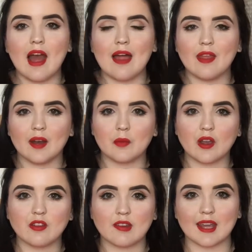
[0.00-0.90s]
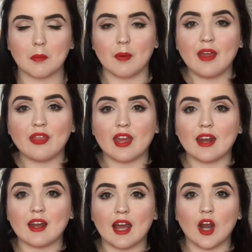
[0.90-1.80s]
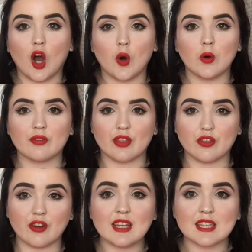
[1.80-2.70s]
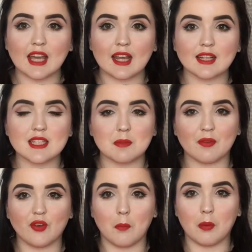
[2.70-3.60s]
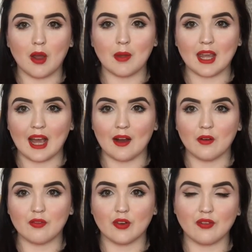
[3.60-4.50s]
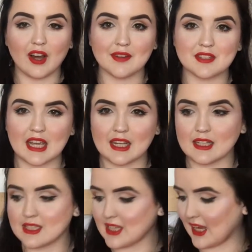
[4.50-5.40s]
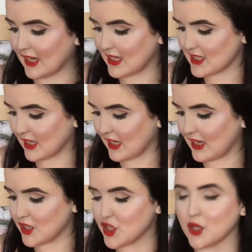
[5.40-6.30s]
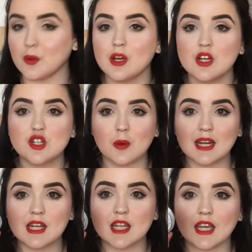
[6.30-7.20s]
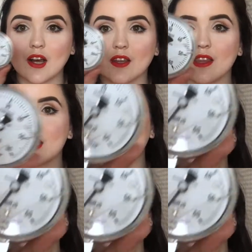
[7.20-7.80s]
And then I'm going to take a breath in and hold for 3 seconds before blowing out for 5 seconds and getting it to 20 on this